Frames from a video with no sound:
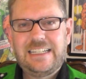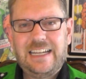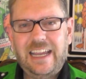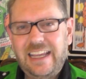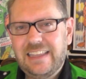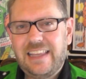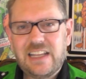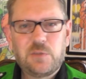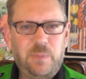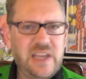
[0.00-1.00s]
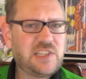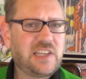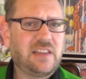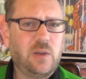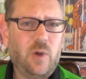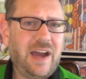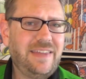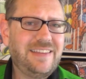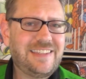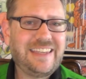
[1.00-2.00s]
And that's basically why
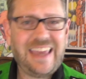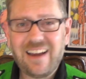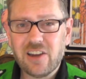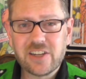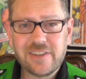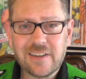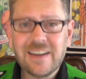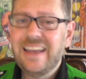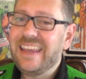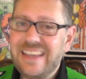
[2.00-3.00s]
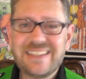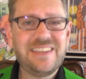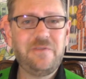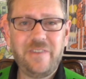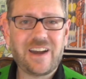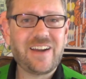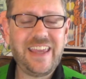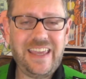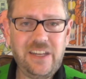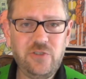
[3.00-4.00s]
this character isn't very
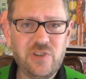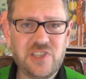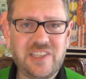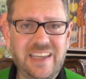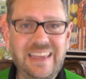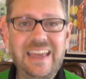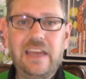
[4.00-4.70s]
interesting.